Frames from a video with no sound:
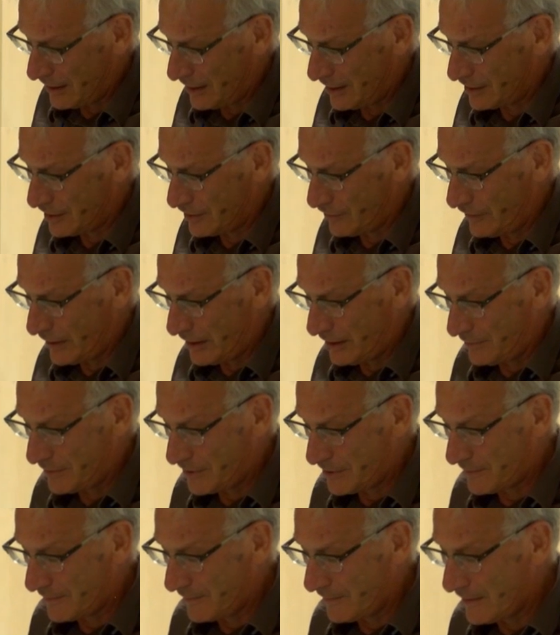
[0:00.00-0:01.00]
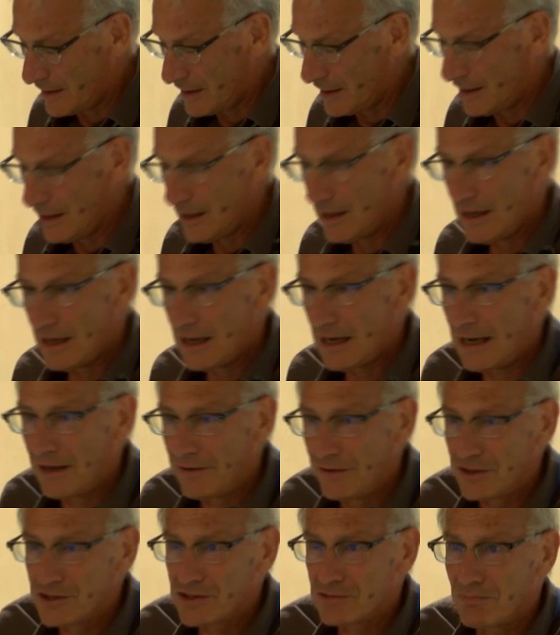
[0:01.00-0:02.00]
has developed.
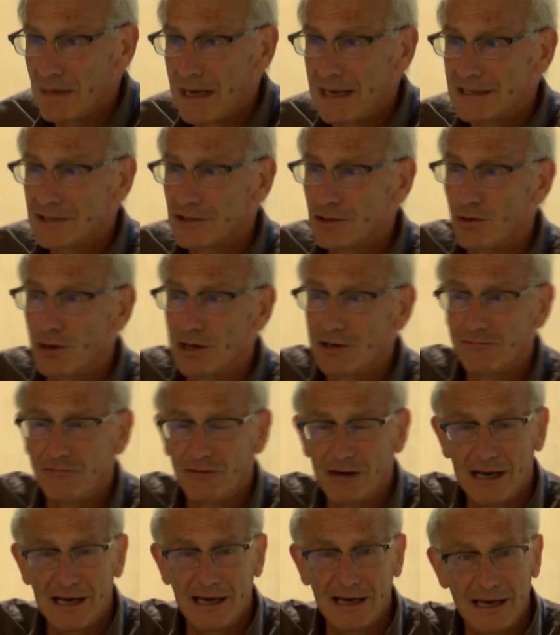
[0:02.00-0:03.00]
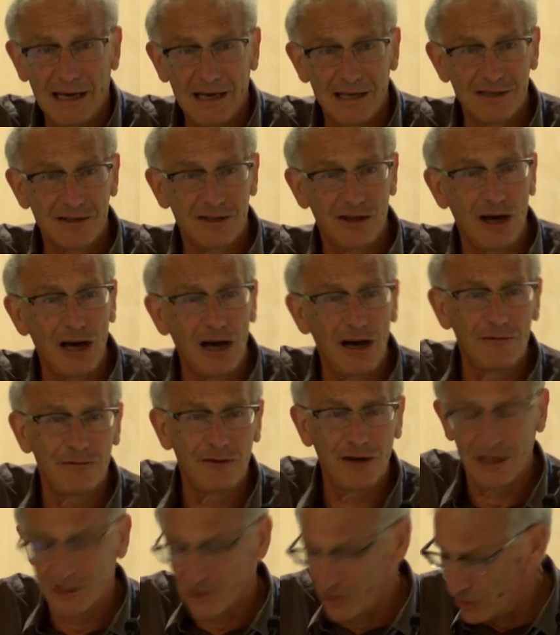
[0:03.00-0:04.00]
And this might qualify as the half
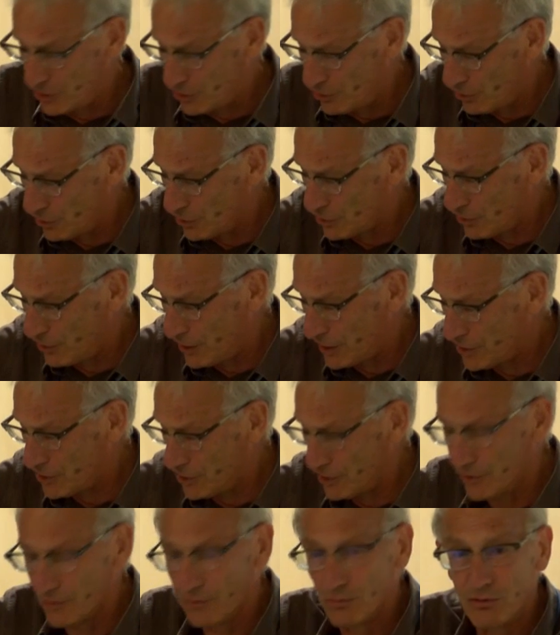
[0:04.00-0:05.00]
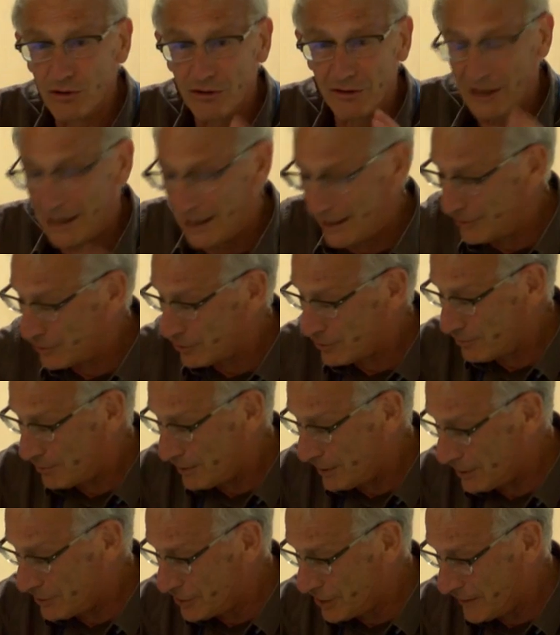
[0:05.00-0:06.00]
answer to this question with our
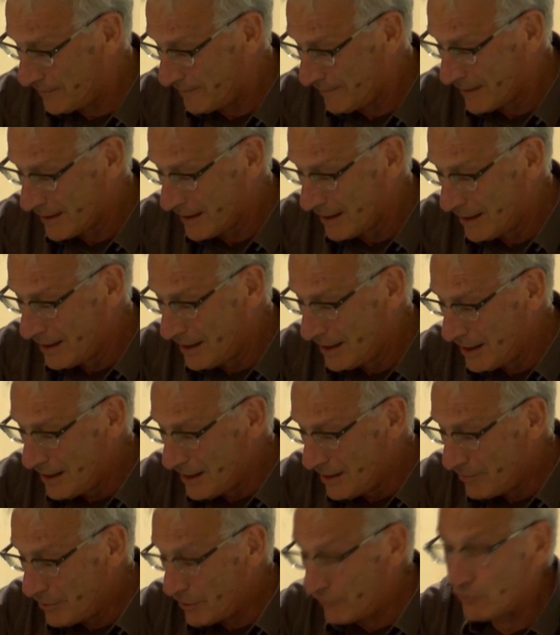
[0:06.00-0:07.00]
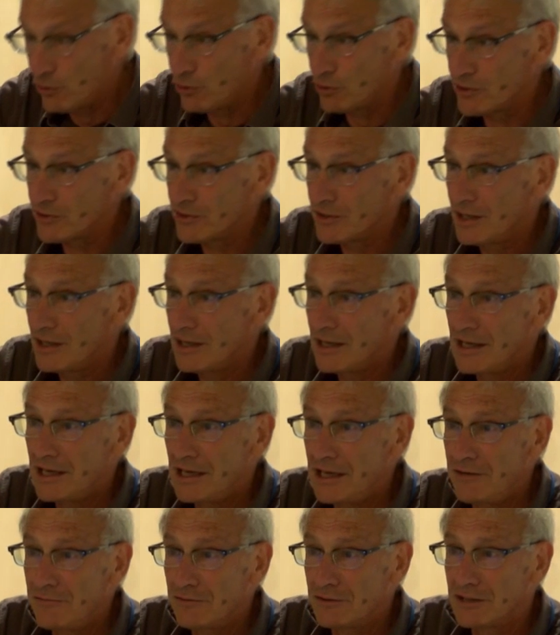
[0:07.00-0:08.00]
anthropology. But of course,
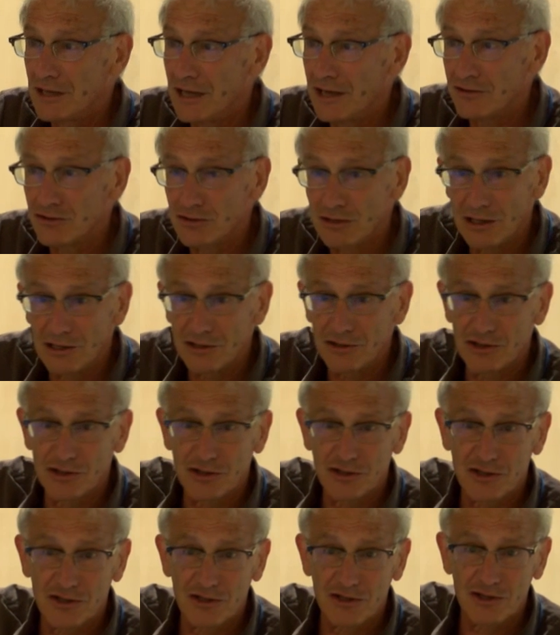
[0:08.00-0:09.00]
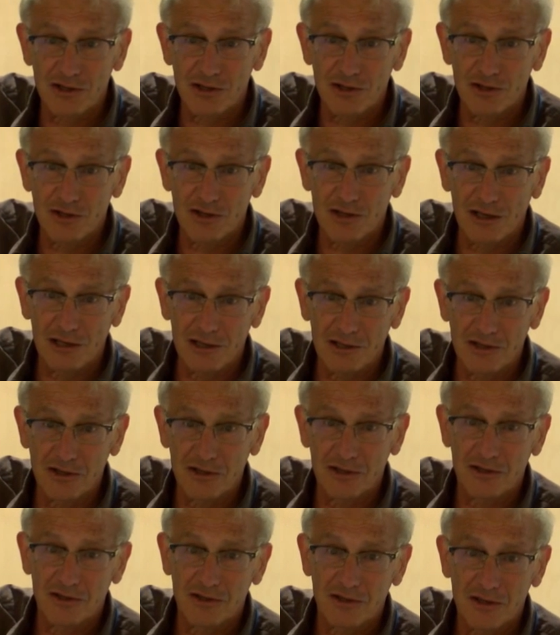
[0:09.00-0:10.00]
even ethnologists and
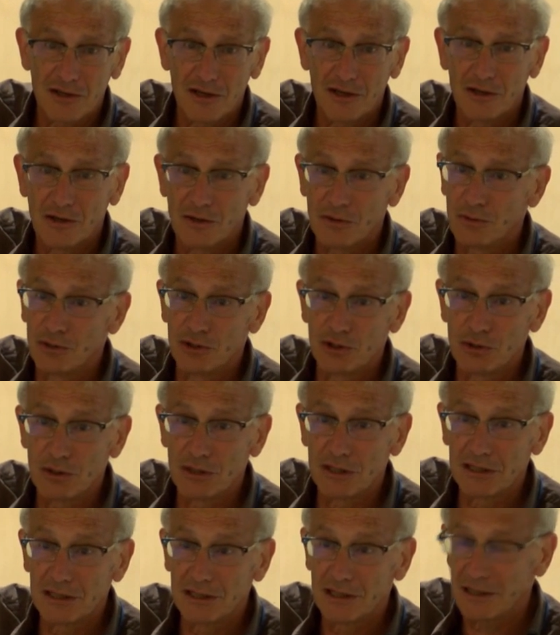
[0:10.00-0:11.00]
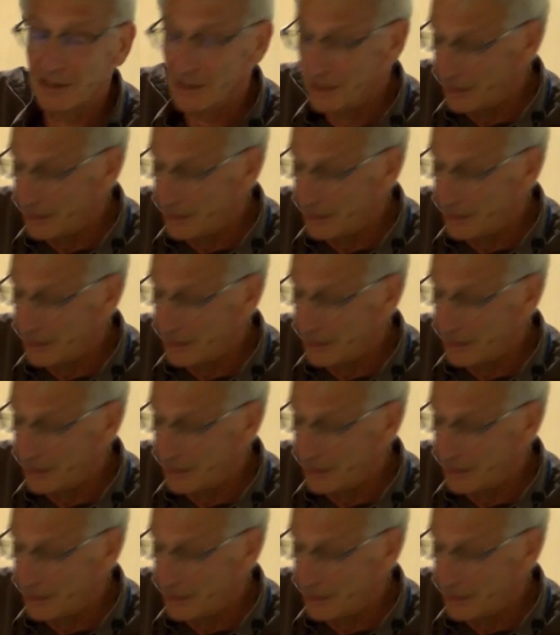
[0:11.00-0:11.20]
sociologists were doing